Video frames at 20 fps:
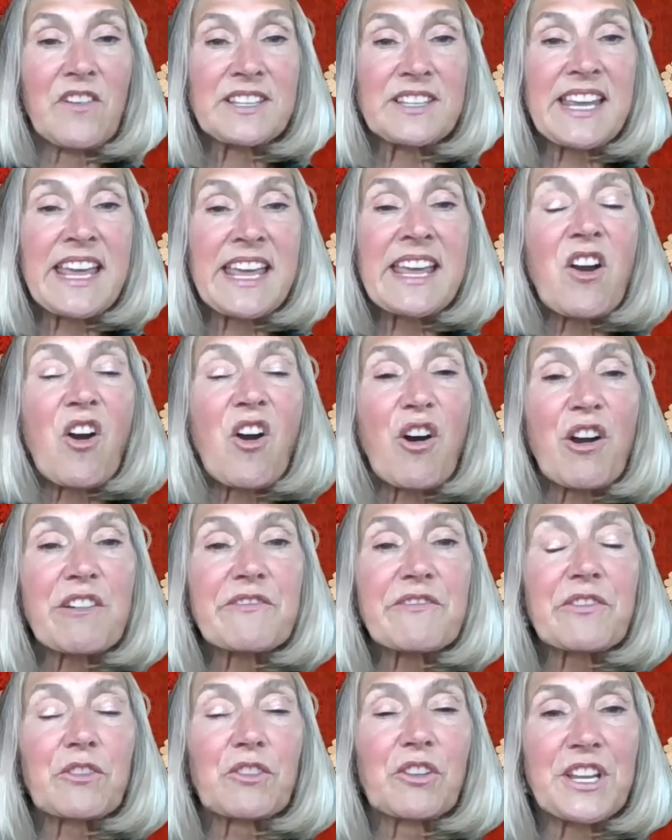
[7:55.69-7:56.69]
Take
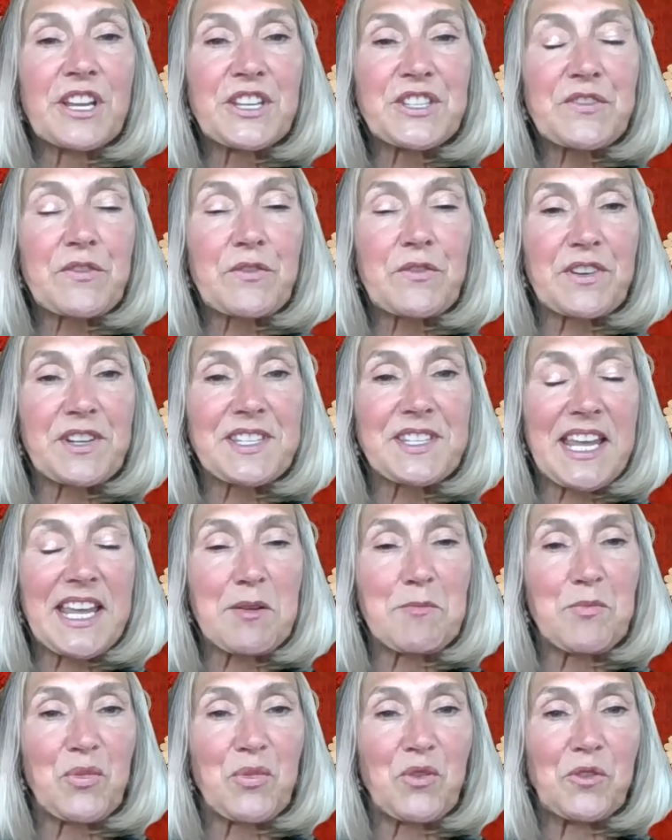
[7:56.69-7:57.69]
Art for Lunch, for
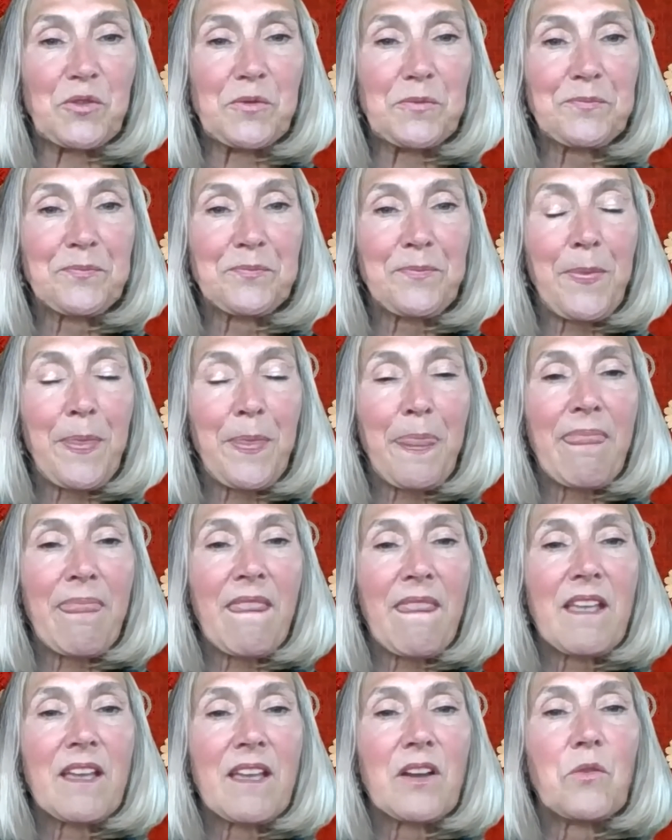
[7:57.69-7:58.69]
example.
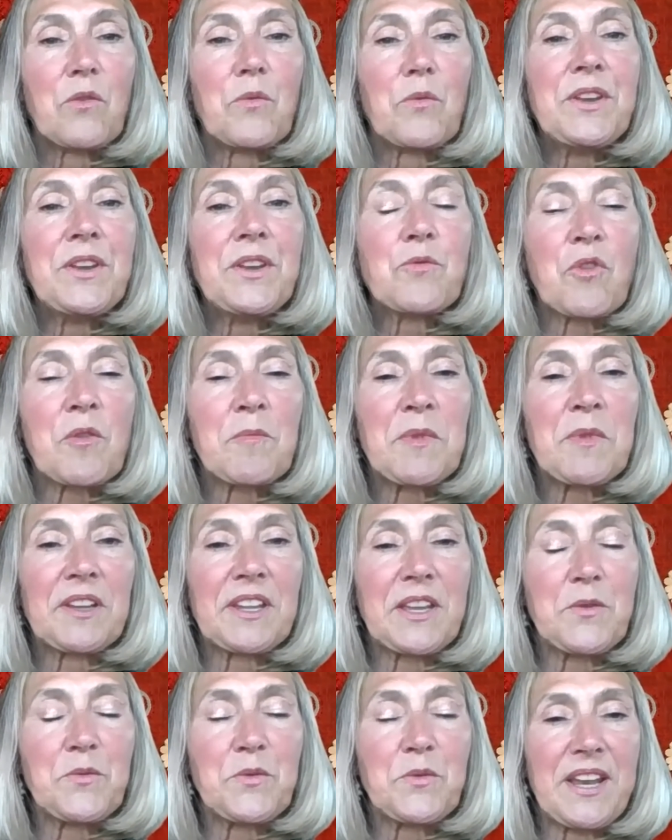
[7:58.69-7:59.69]
We
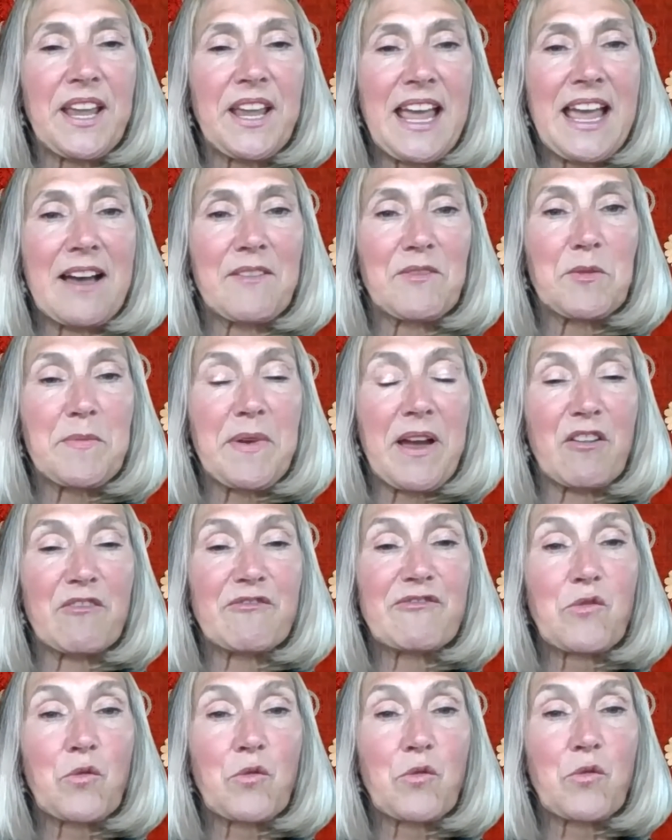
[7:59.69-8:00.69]
normally would have about
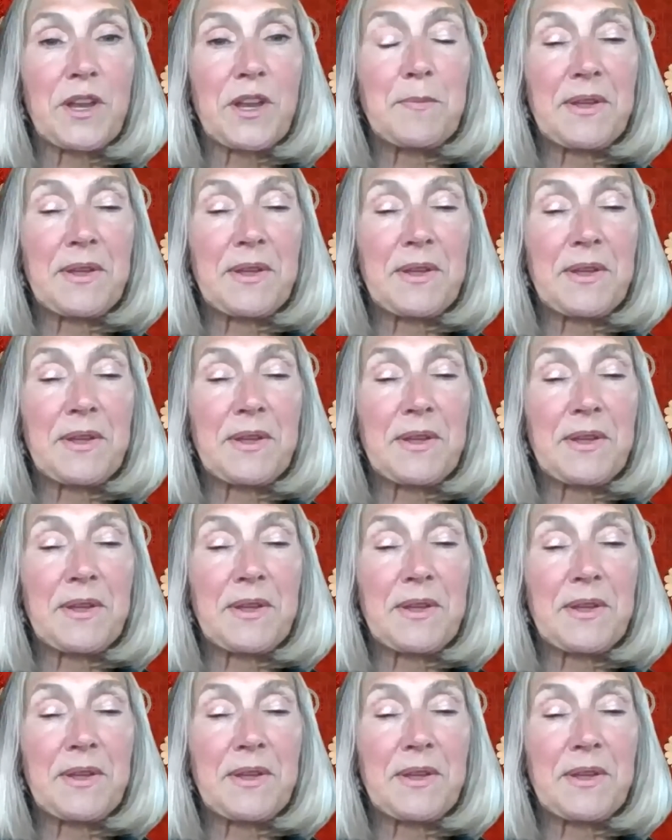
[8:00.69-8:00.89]
40